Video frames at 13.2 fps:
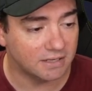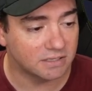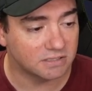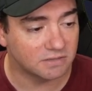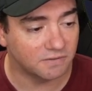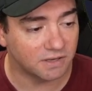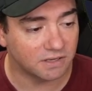it's
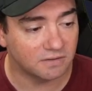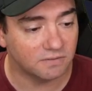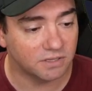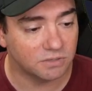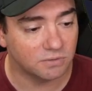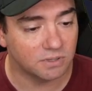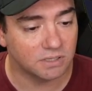effectively
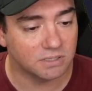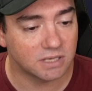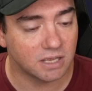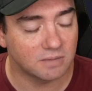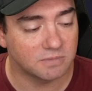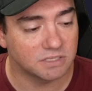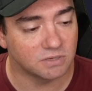doing the
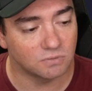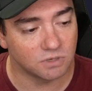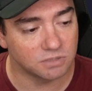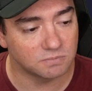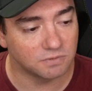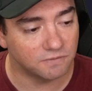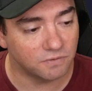same as it was
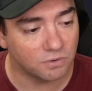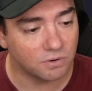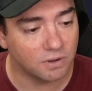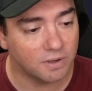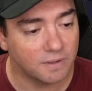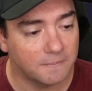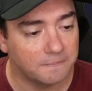before.